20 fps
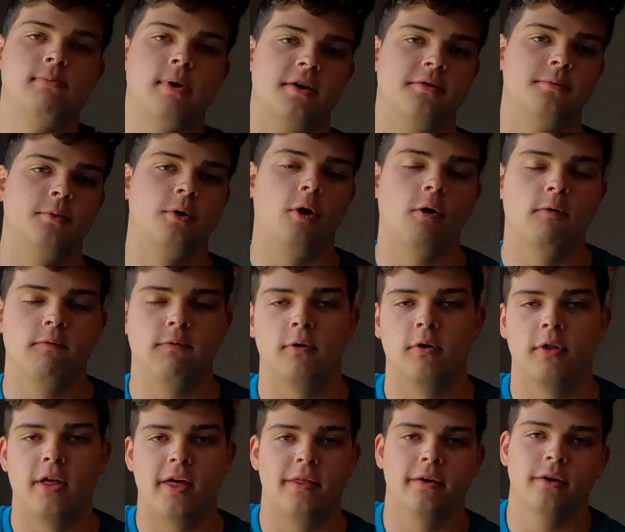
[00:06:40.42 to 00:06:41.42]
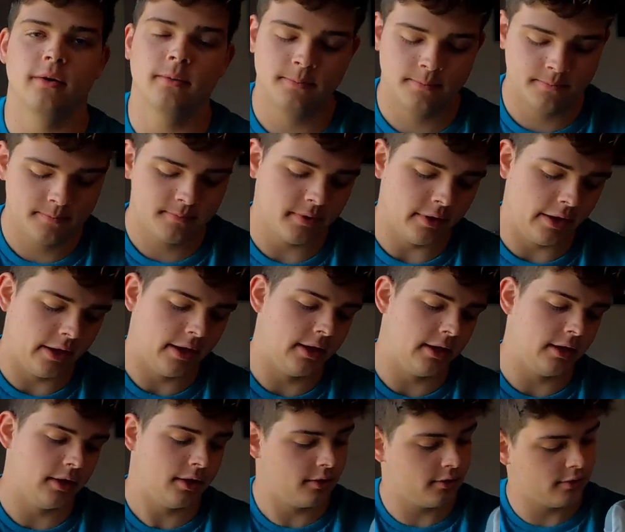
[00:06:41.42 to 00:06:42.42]
go full leather.
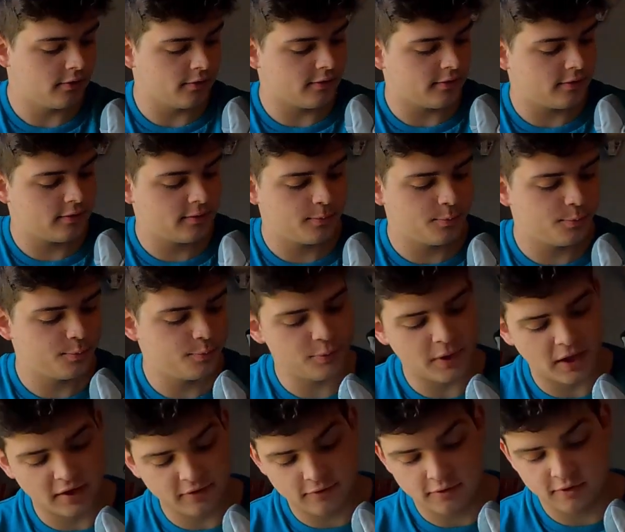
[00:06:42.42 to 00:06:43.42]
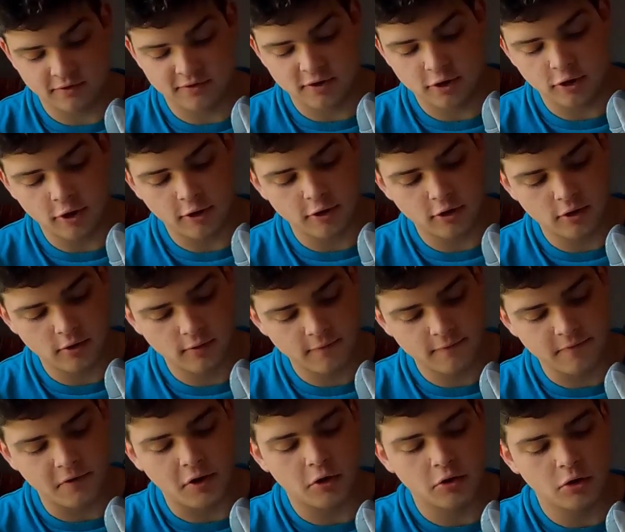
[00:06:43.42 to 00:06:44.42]
And that's just another
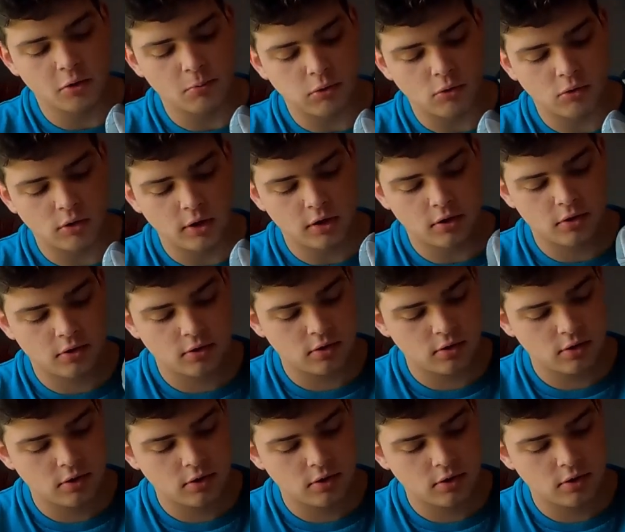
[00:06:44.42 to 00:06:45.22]
failure point